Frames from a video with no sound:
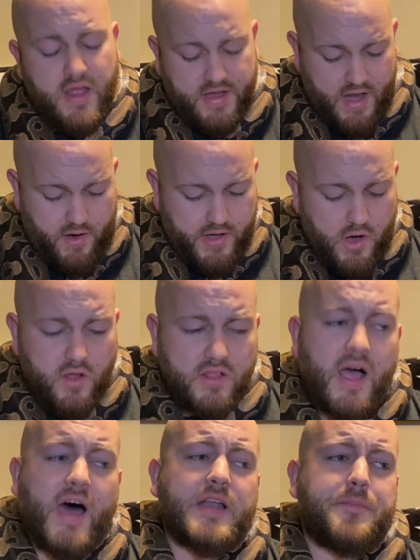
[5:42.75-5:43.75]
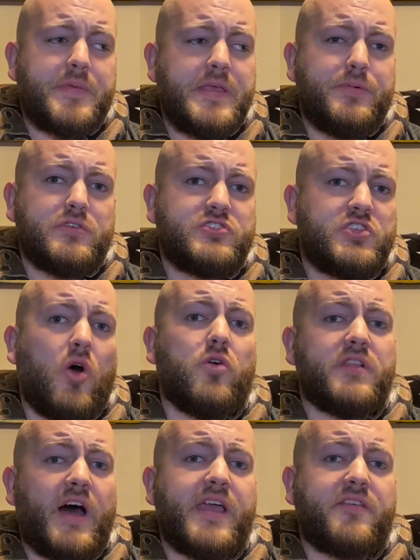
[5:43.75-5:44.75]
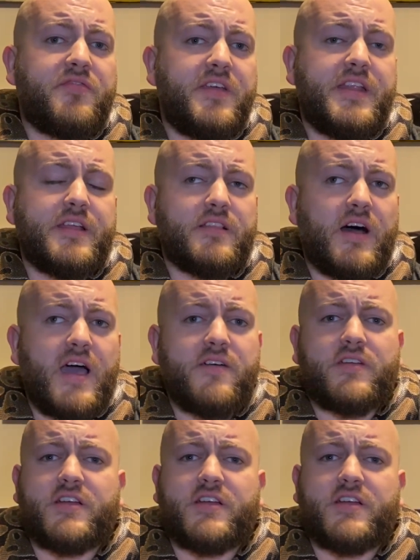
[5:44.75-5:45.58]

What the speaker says: Now, I know a lot of people don't like feeding live.